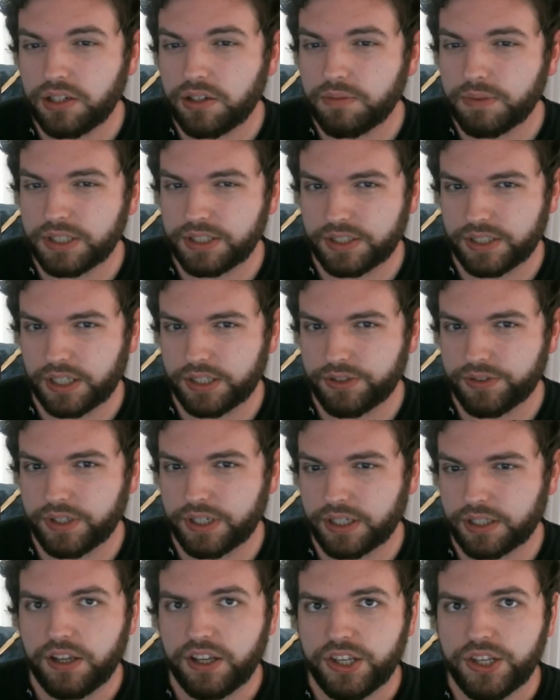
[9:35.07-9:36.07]
bit
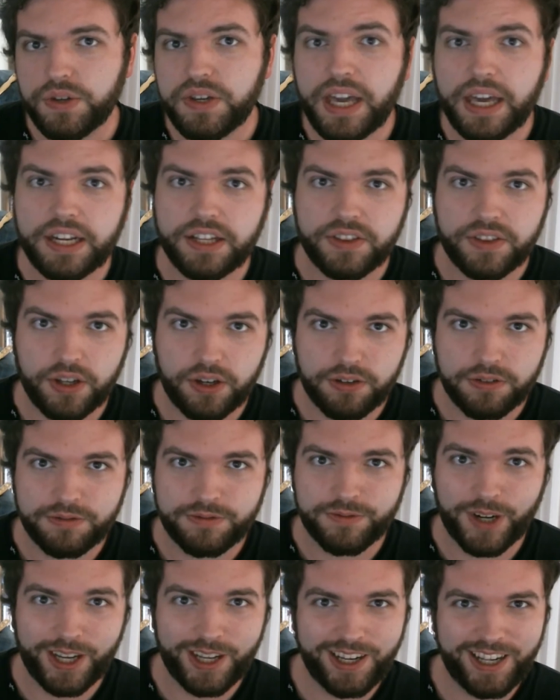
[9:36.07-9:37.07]
sidetracked. You get it though,
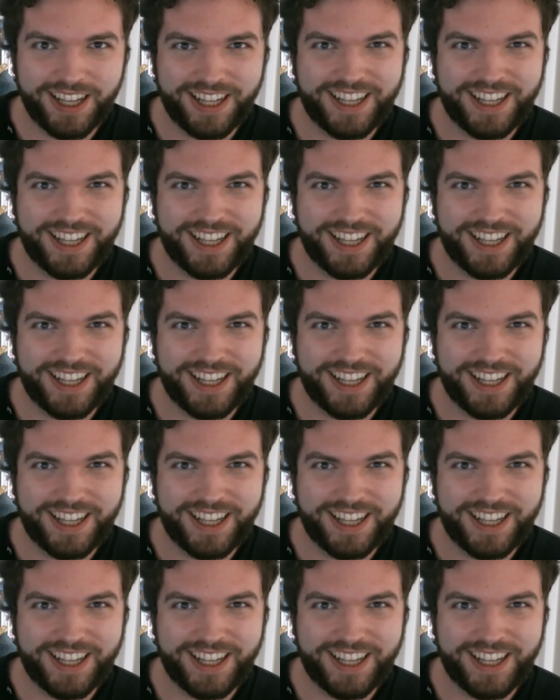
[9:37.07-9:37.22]
right?